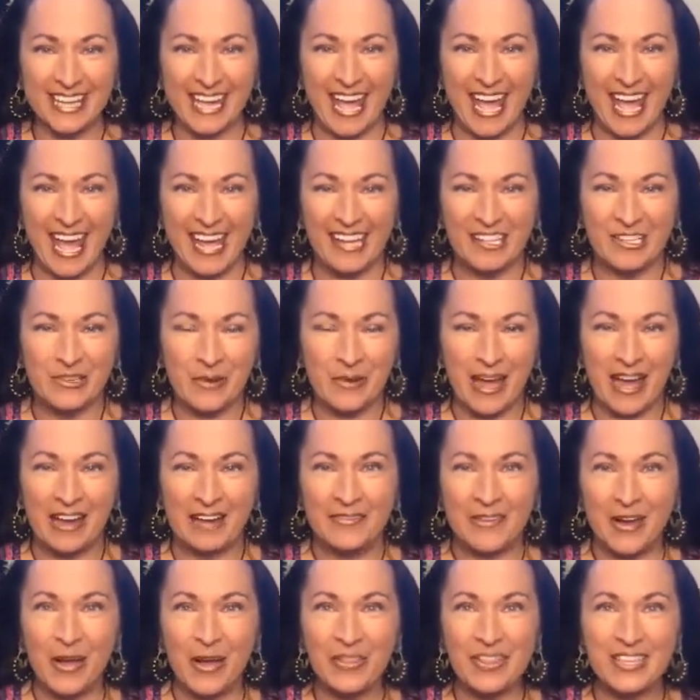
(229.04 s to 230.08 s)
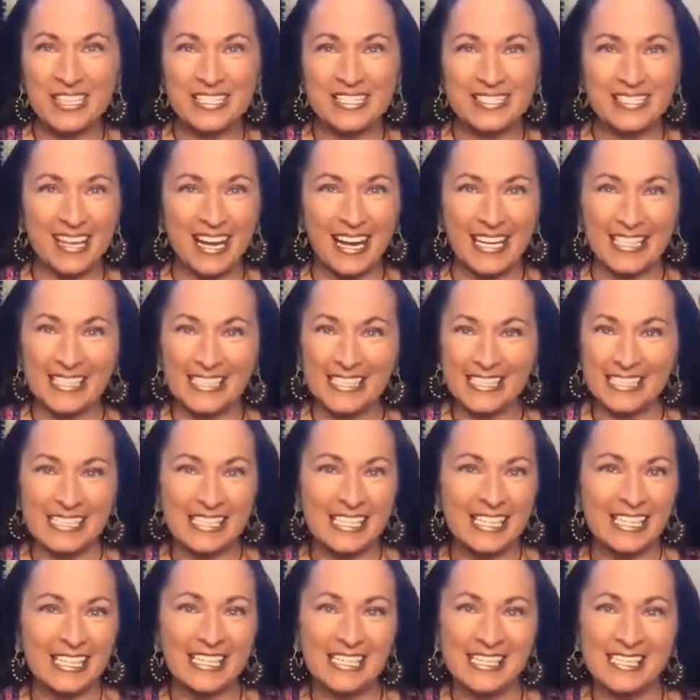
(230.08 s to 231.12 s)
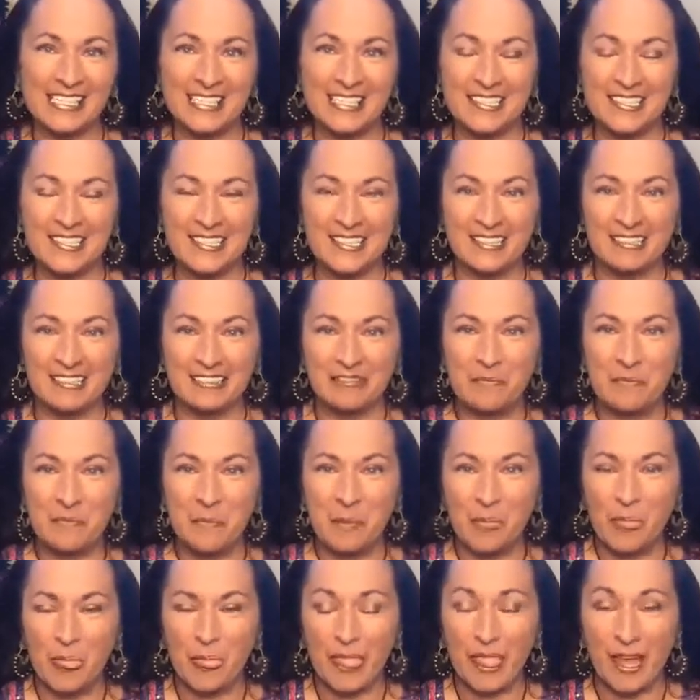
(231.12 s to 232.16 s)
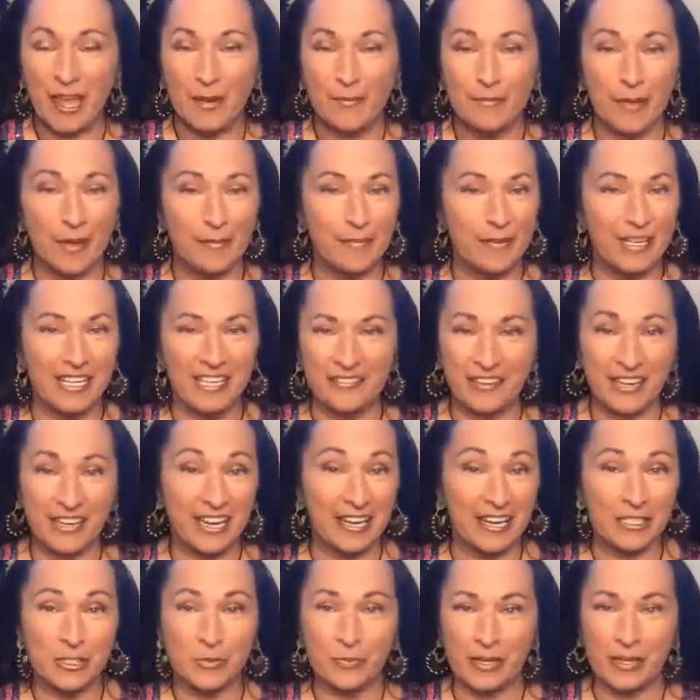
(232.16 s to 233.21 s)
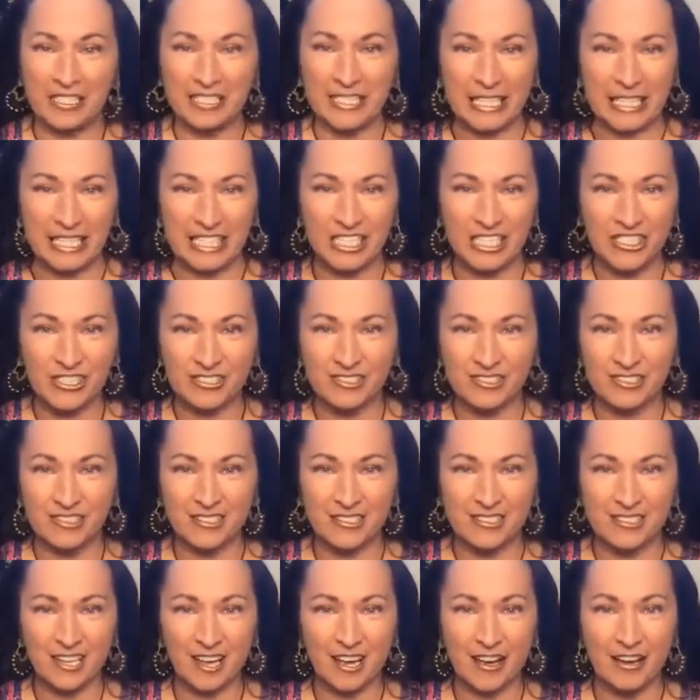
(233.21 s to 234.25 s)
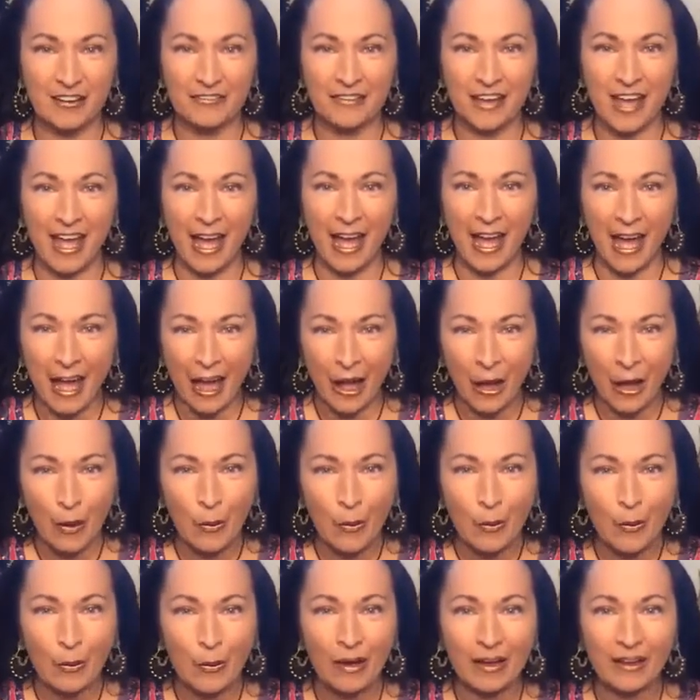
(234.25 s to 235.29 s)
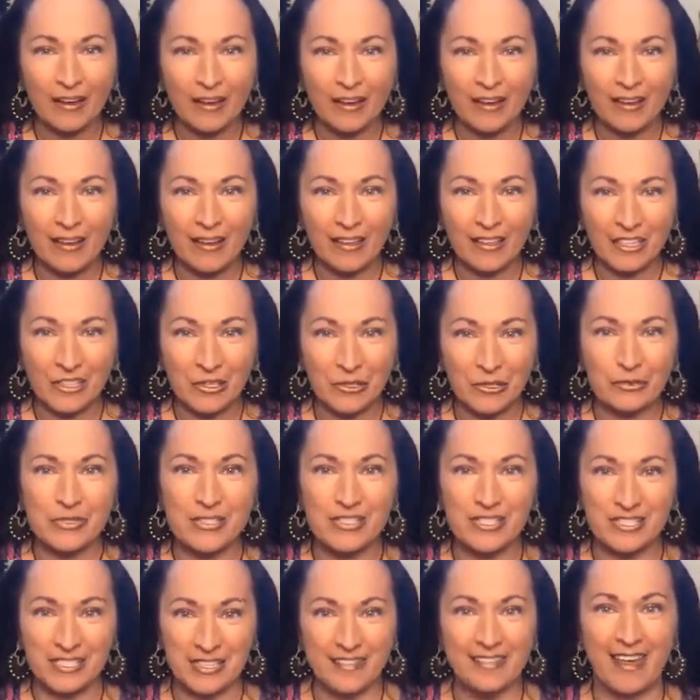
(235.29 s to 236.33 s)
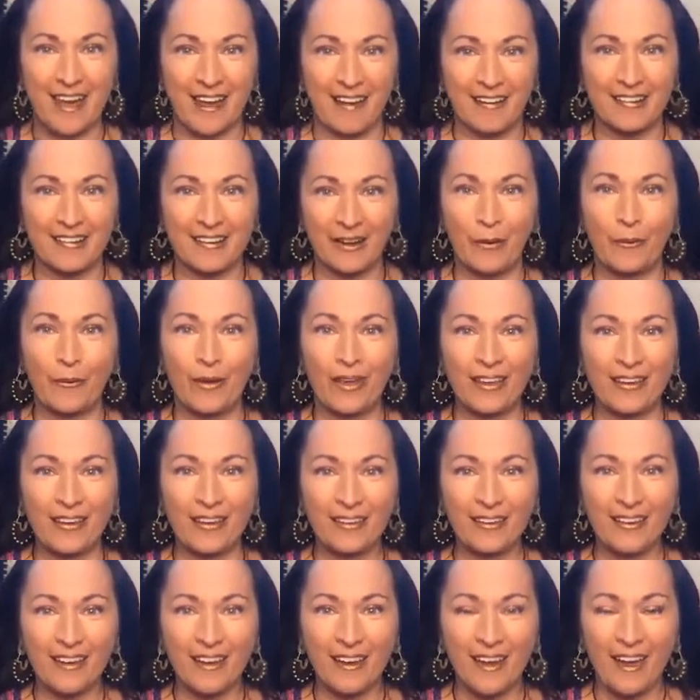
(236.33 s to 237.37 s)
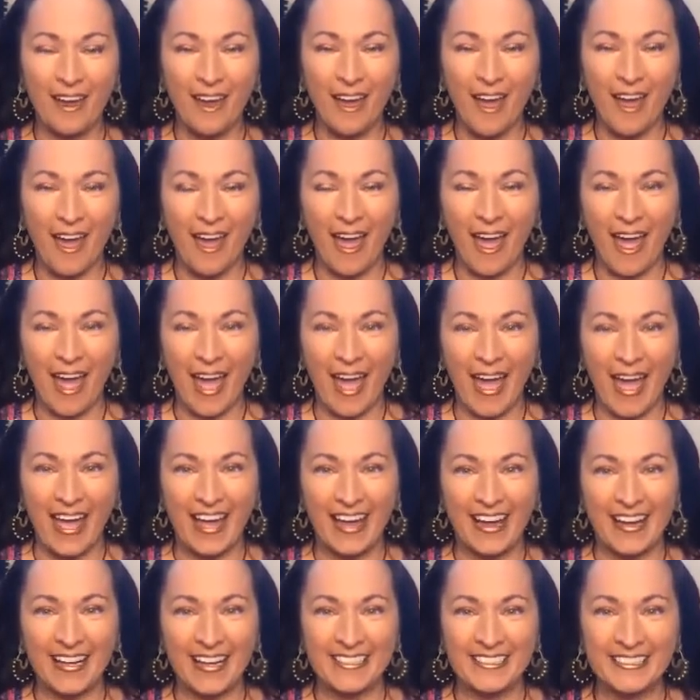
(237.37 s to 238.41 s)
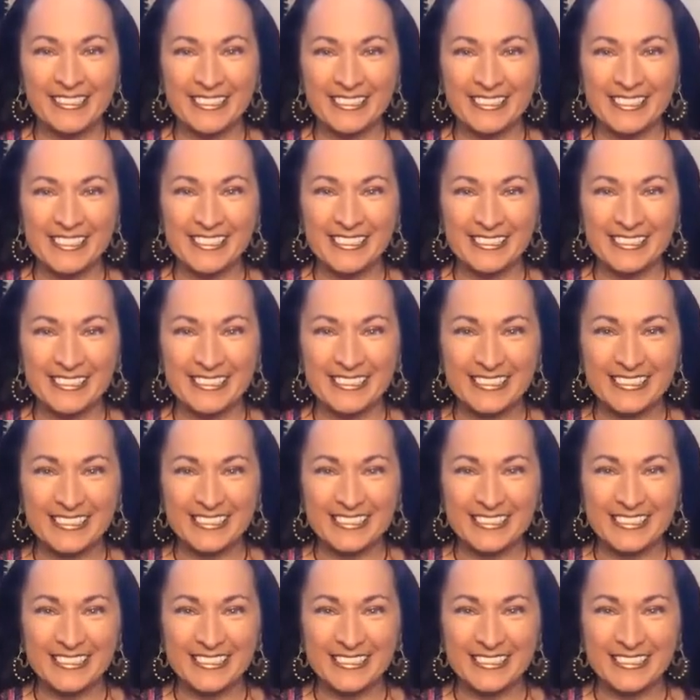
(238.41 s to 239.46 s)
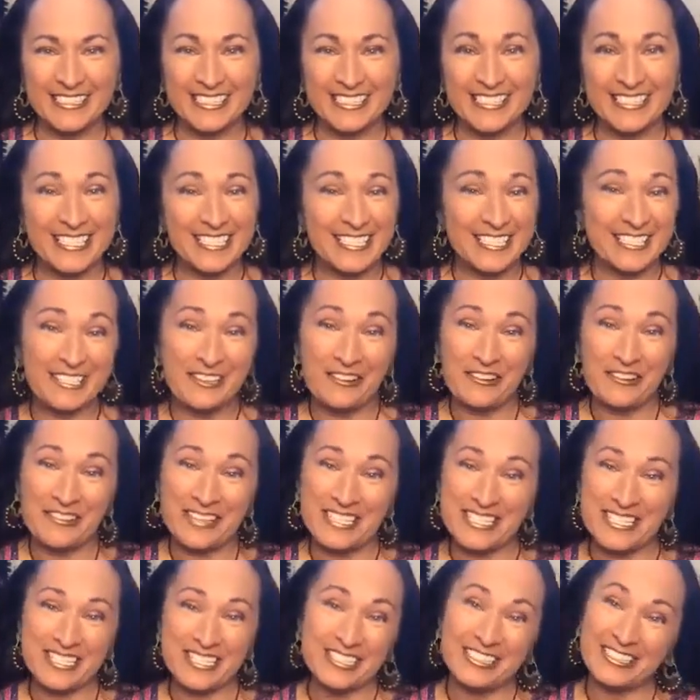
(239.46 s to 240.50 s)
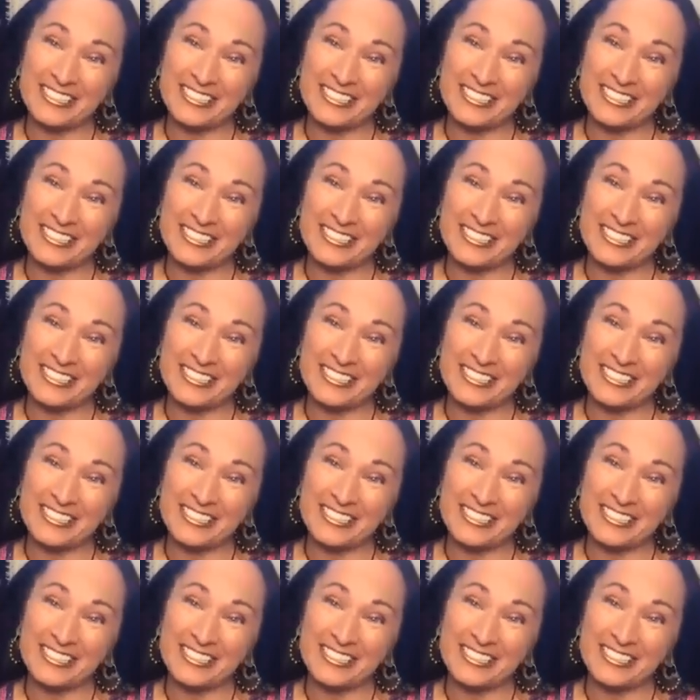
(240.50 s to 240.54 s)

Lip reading: And you have all these ideas and maybe even expectations of how you see that going. And it doesn't always turn